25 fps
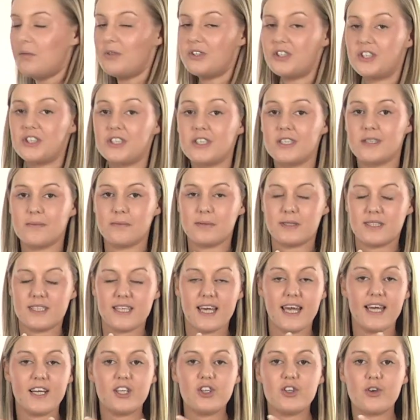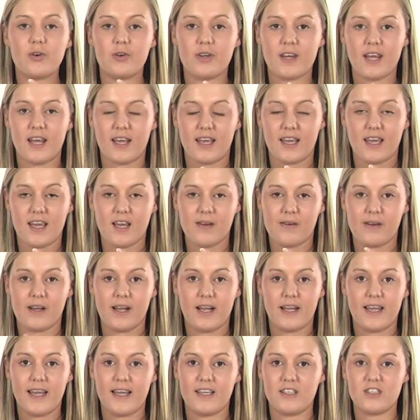which is going to protect your neck area
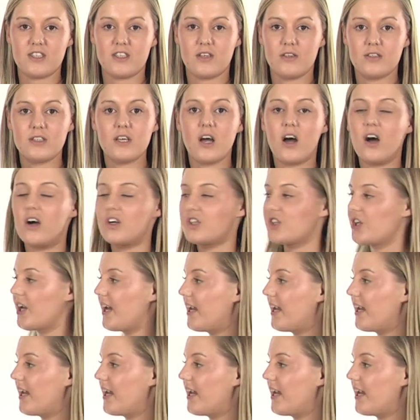against those harsh